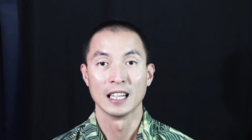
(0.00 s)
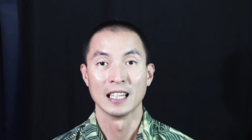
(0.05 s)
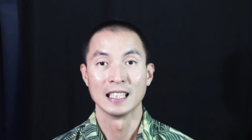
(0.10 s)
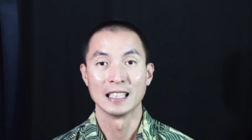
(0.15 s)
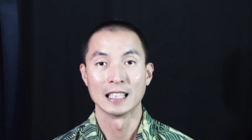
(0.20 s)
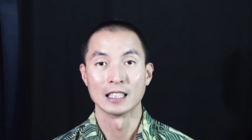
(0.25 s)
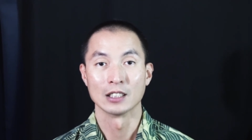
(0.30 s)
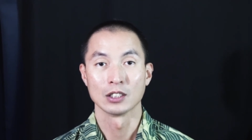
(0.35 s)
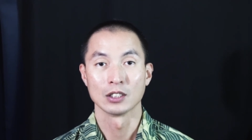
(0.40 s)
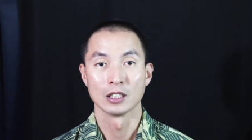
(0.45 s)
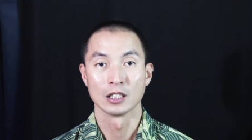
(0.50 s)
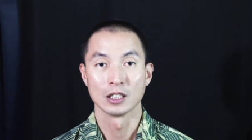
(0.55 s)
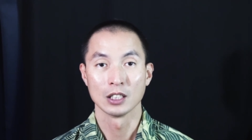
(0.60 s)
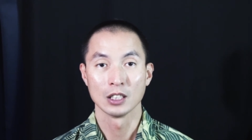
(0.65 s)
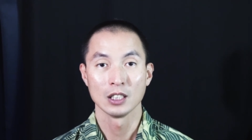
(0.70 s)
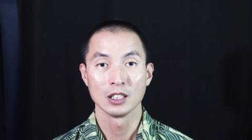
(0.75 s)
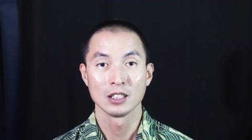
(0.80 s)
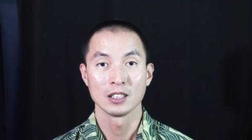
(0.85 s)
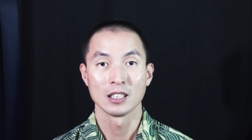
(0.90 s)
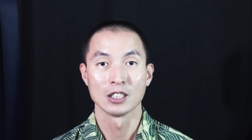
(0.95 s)
against the
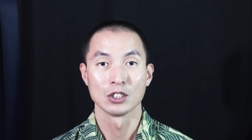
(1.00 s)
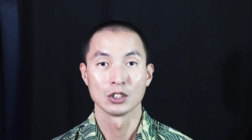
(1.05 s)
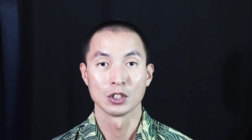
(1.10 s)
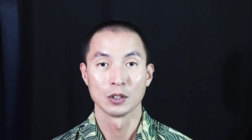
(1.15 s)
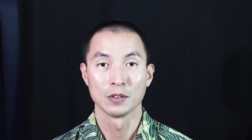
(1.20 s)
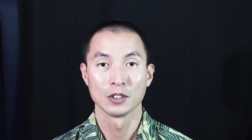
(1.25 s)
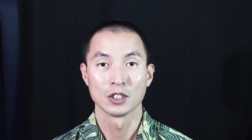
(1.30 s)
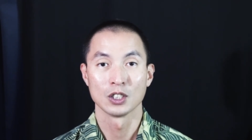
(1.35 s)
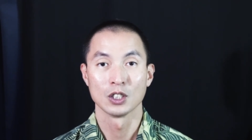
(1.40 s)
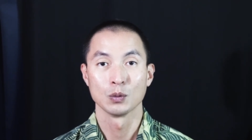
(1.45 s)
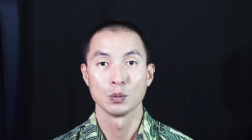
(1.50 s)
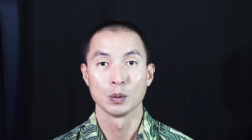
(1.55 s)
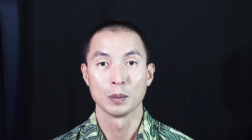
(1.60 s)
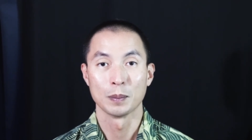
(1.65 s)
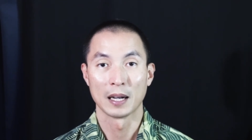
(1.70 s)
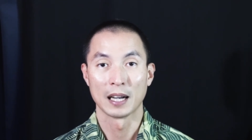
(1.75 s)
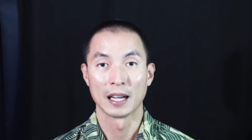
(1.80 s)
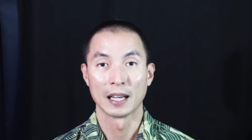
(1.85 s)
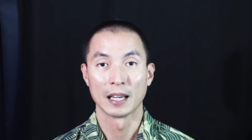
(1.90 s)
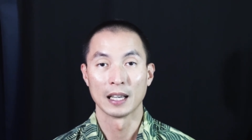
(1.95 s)
goods and services we
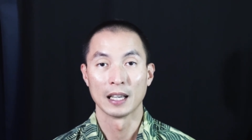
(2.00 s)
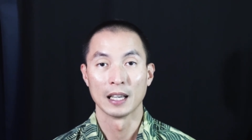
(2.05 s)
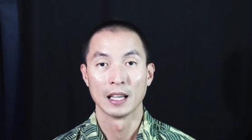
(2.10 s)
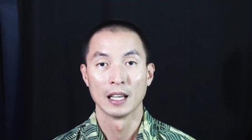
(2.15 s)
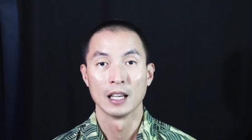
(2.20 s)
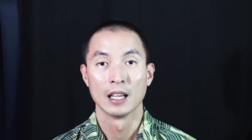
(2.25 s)
buy.